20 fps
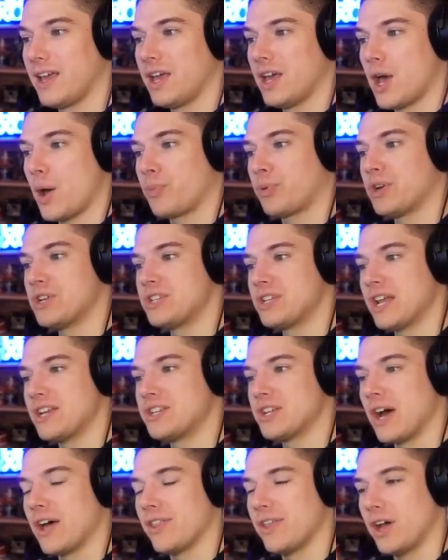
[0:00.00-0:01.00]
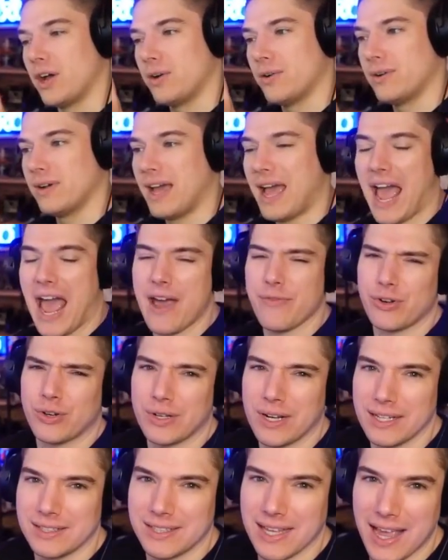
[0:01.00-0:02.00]
Appreciate y'all though. Have a
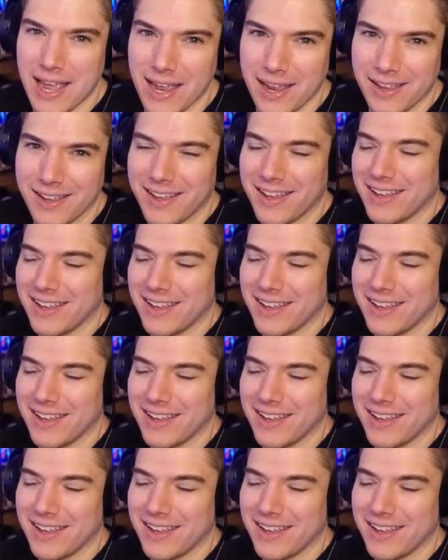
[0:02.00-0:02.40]
great day.